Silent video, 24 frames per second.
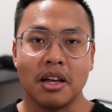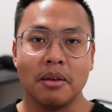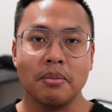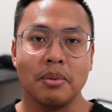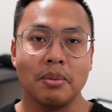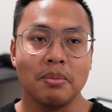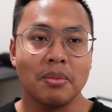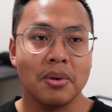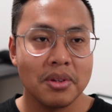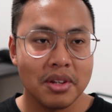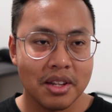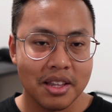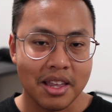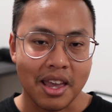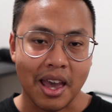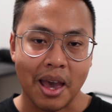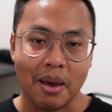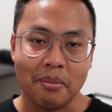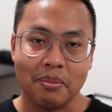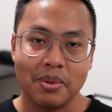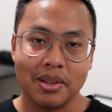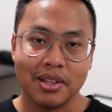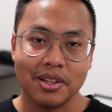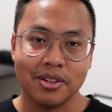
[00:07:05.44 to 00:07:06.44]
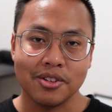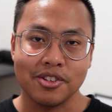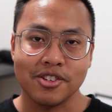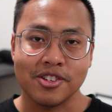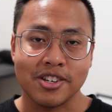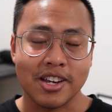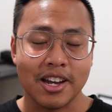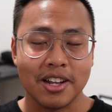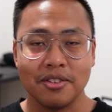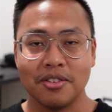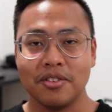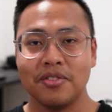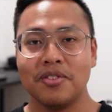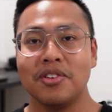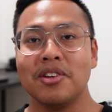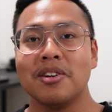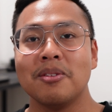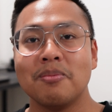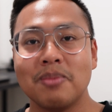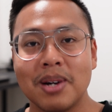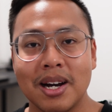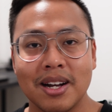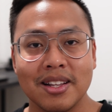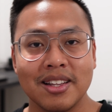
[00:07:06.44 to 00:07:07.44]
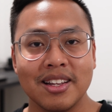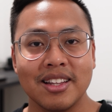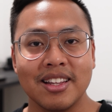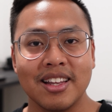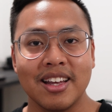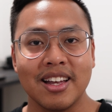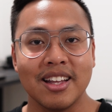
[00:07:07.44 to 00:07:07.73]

I'll be more than happy to chat with you about it.